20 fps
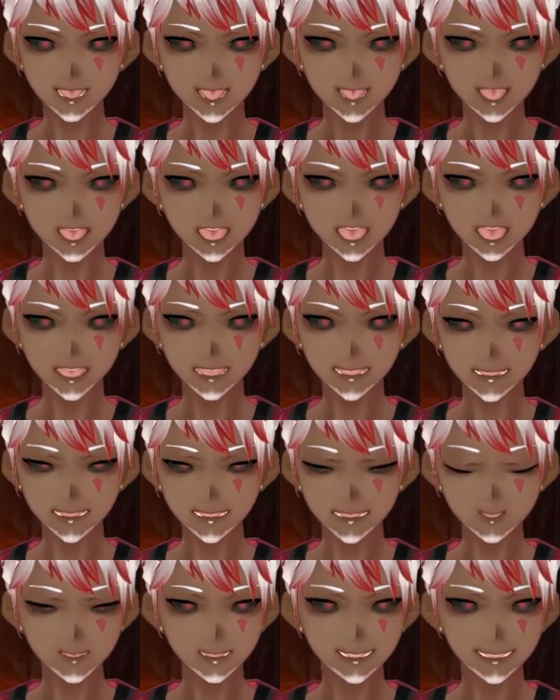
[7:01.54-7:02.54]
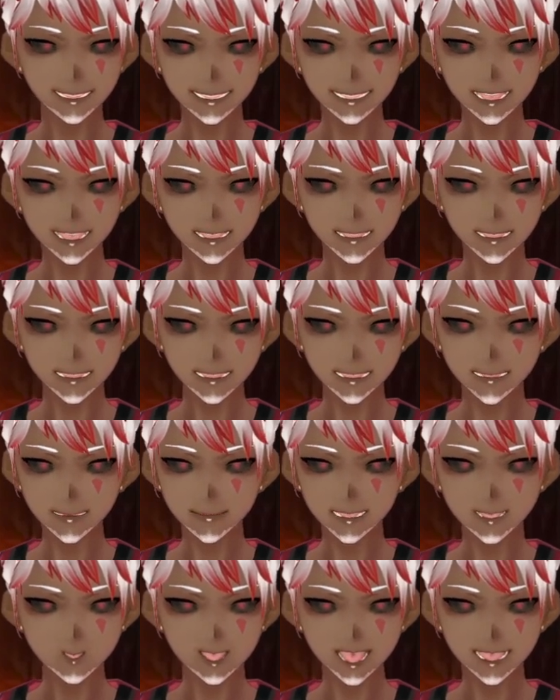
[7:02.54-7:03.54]
or ram or
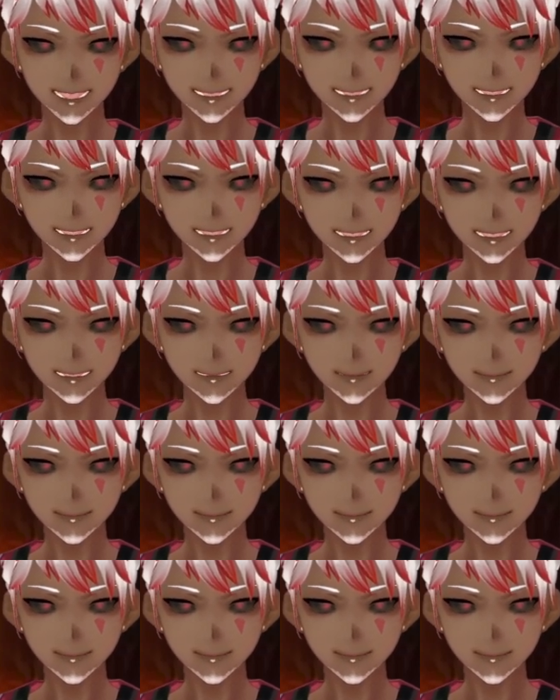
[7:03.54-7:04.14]
whatever.